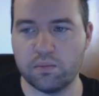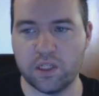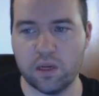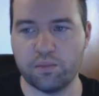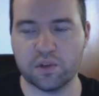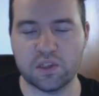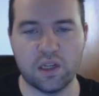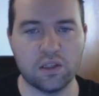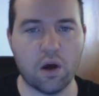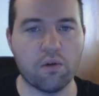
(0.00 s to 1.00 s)

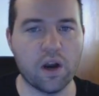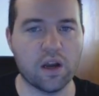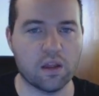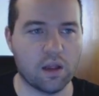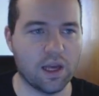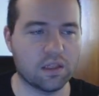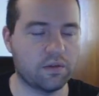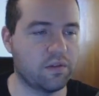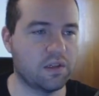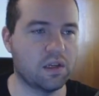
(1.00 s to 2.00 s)
percent already in the last
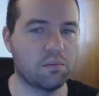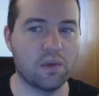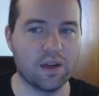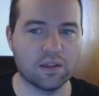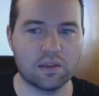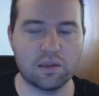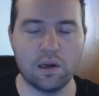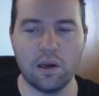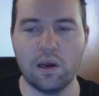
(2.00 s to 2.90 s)
fifteen minutes.